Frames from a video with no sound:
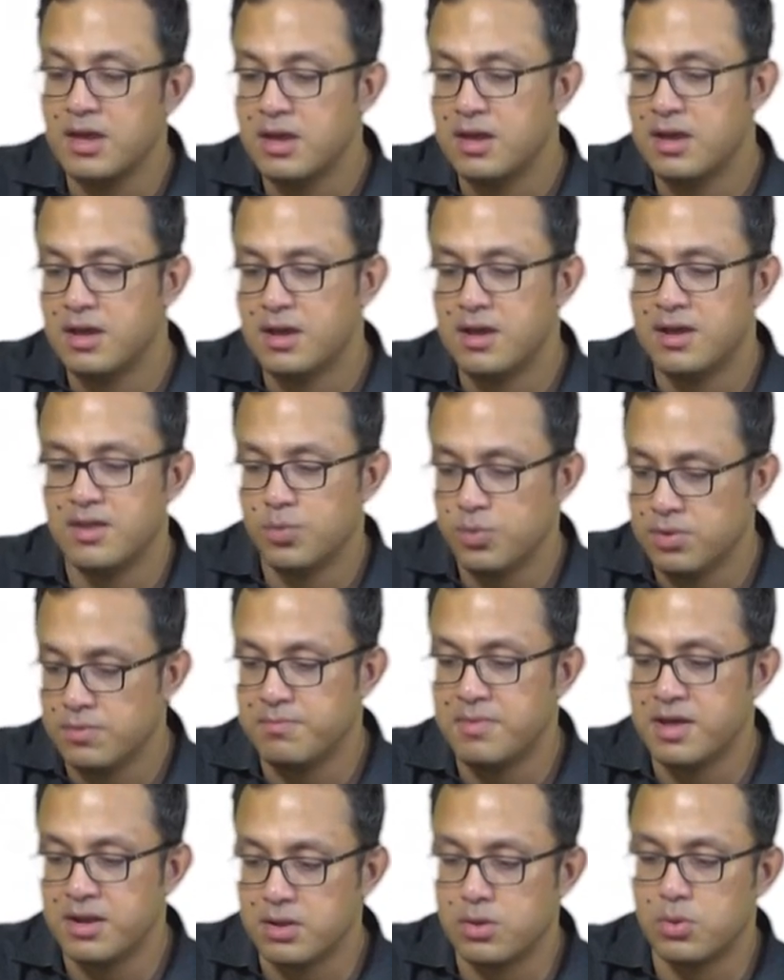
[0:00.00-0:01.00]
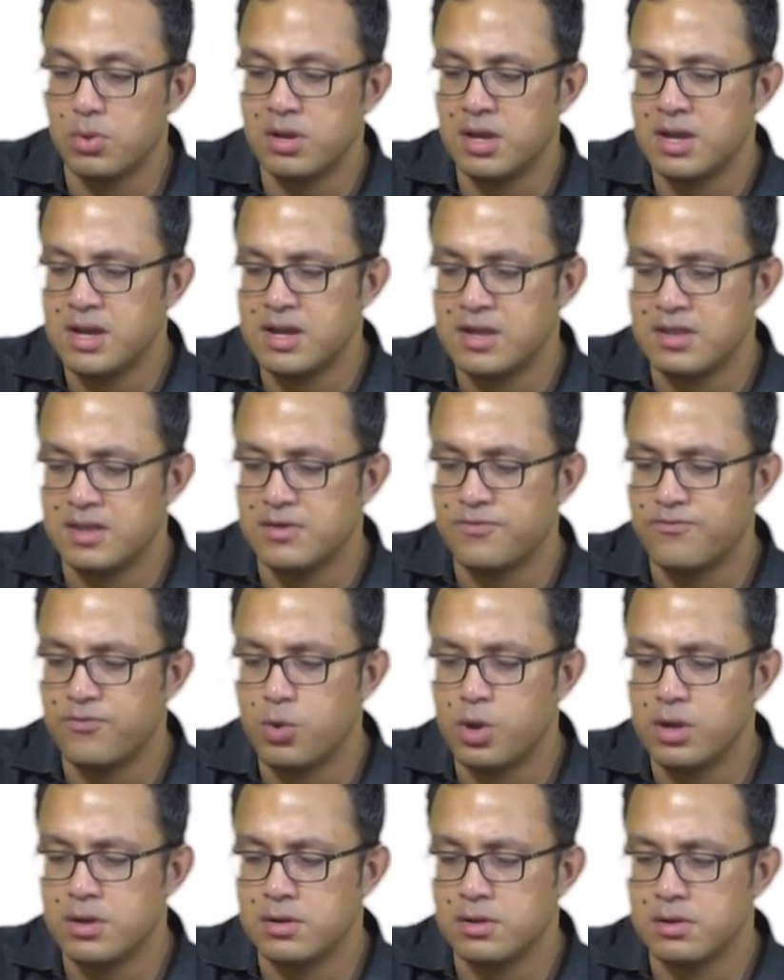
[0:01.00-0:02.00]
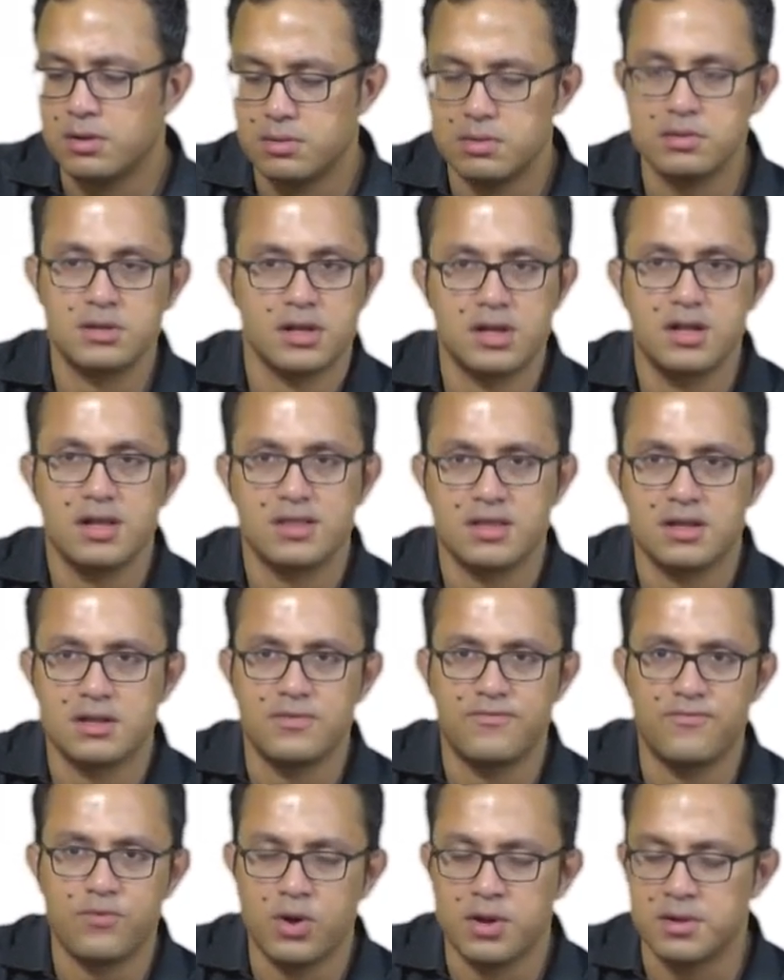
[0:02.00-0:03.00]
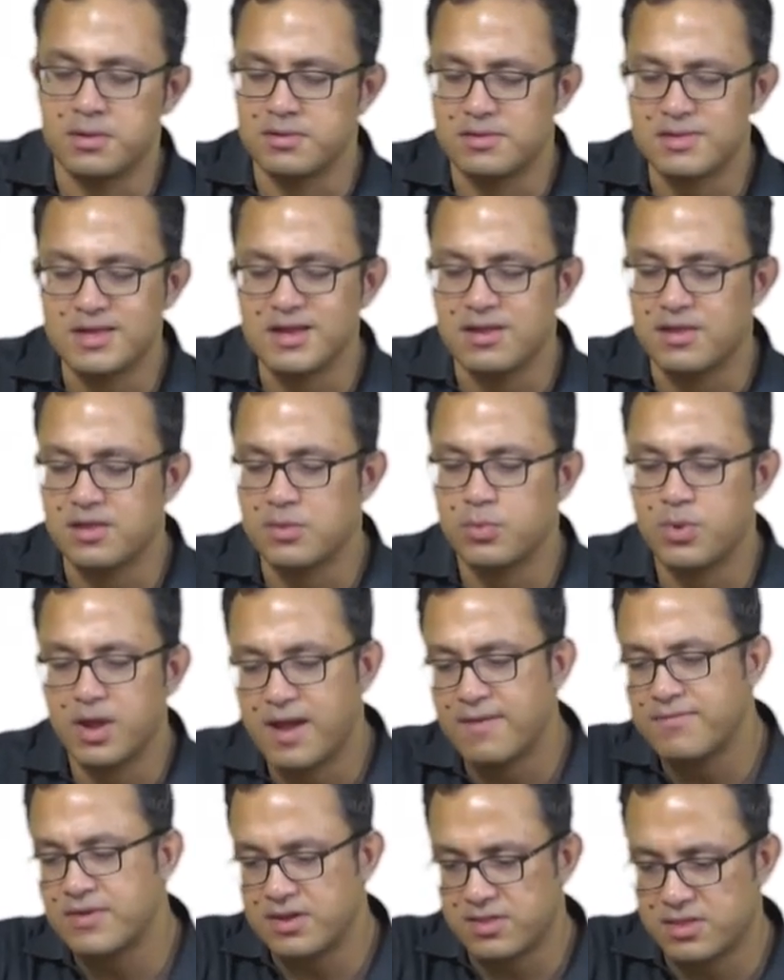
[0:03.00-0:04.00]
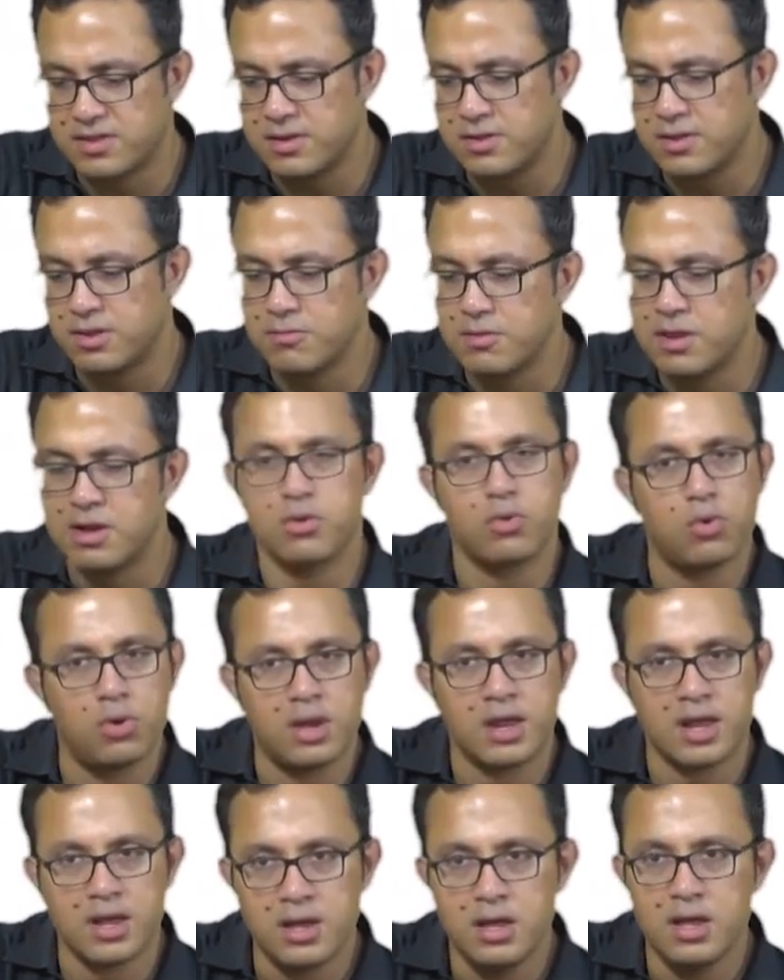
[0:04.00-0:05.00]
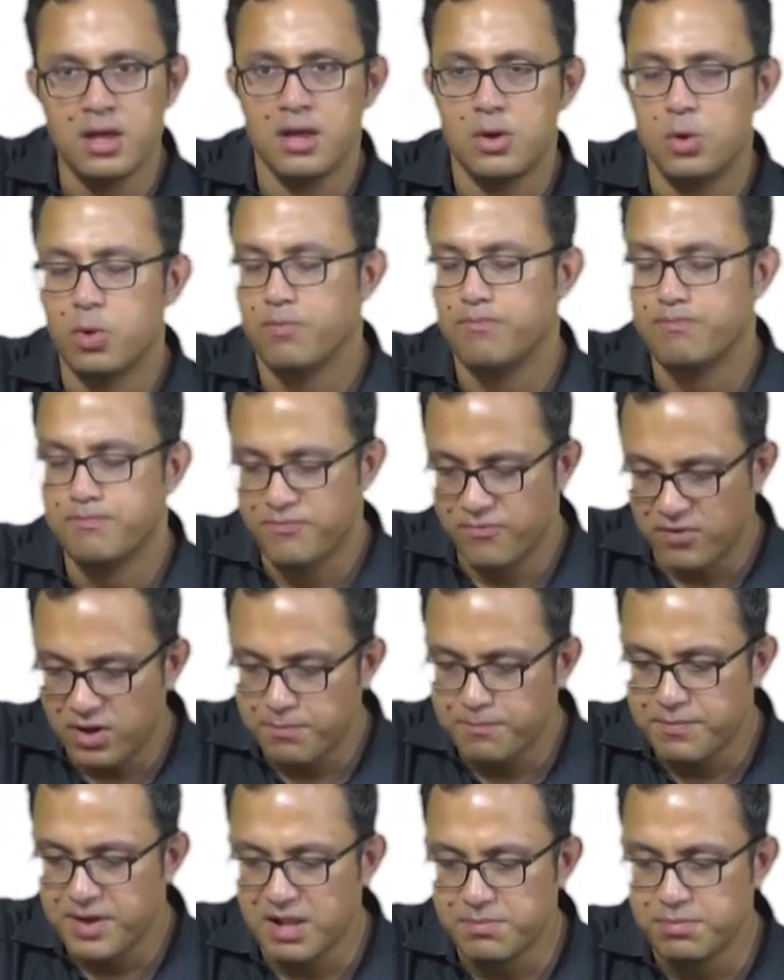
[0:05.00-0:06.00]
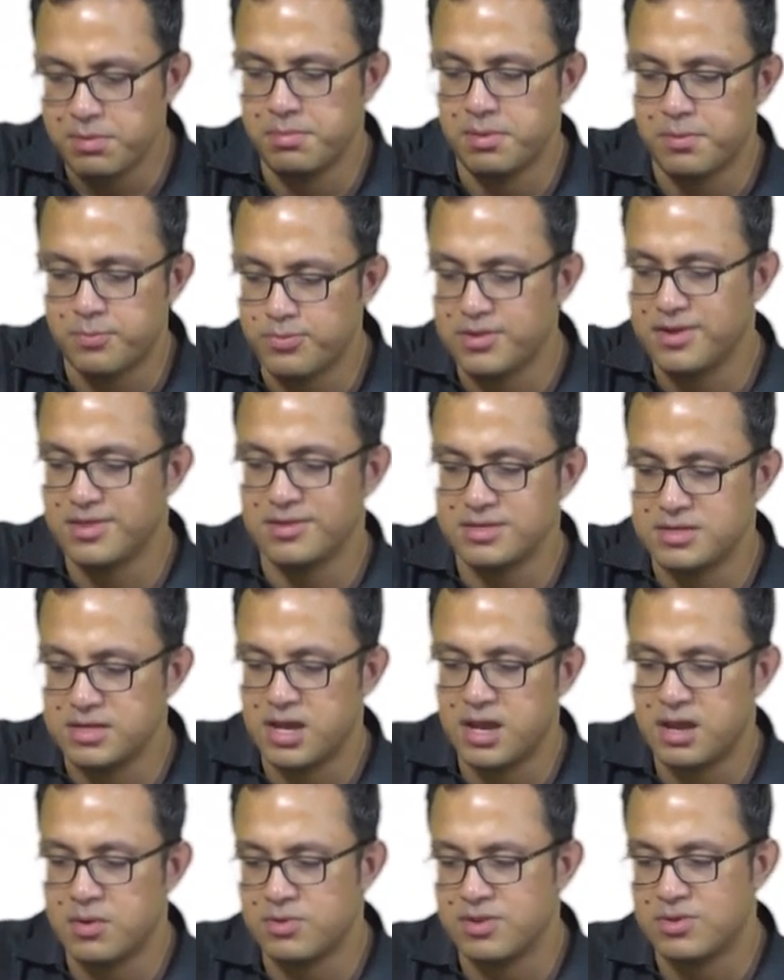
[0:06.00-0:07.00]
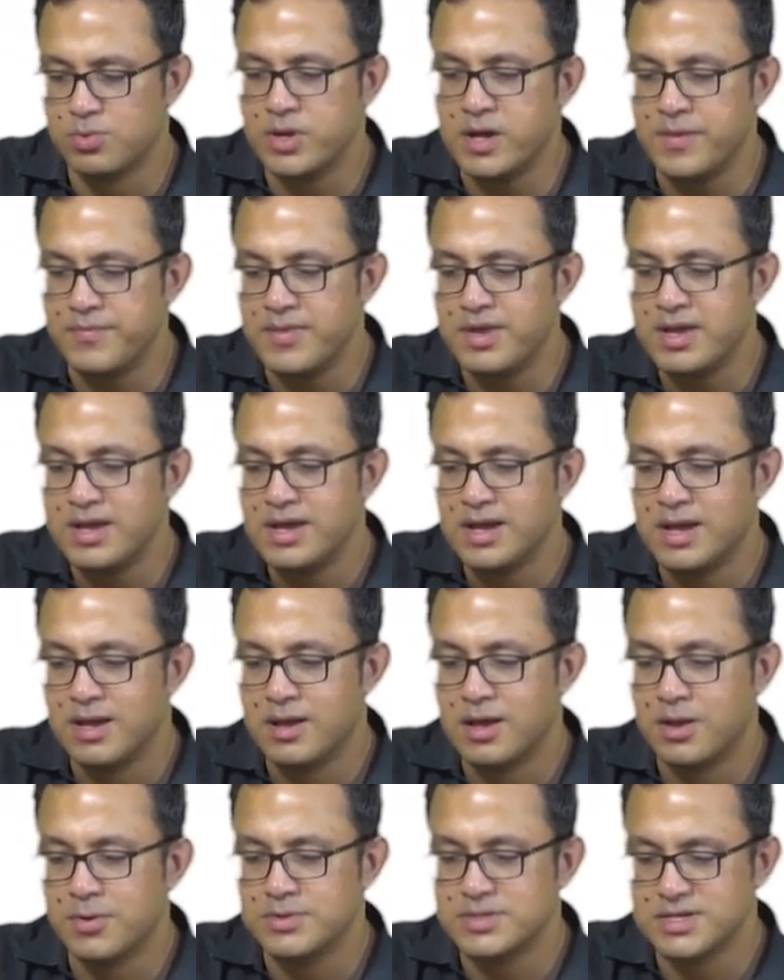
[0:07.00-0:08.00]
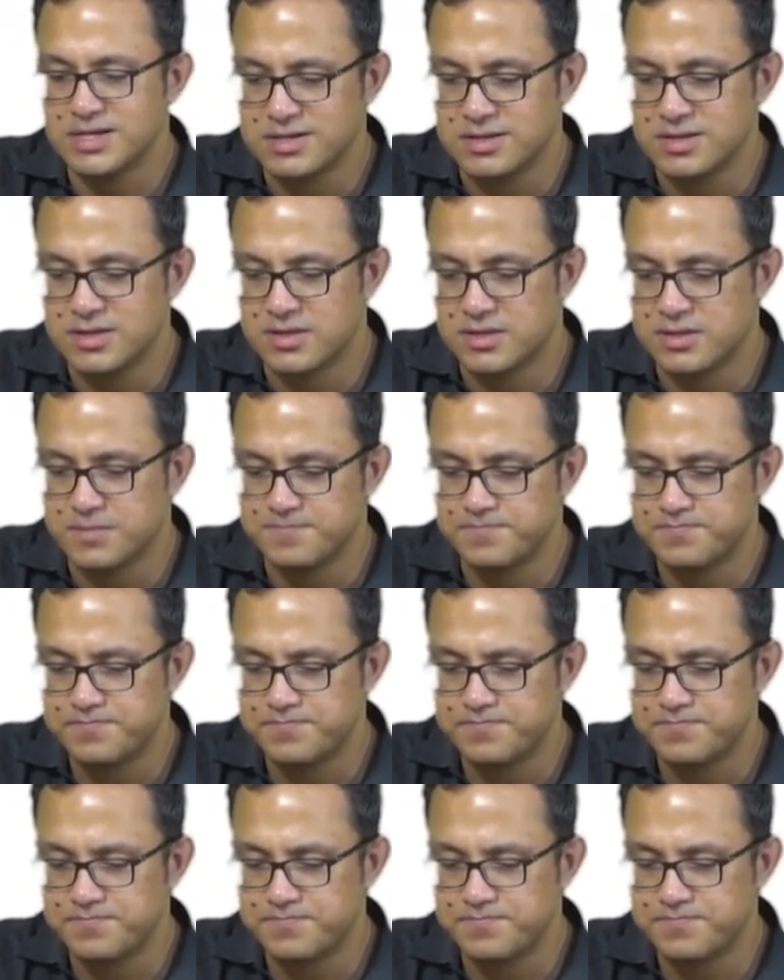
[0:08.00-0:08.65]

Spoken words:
is what melancholia is in a Freudian, the classical Freudian sense. And we have that sense of melancholia very palpably present here as well in Heart of Darkness.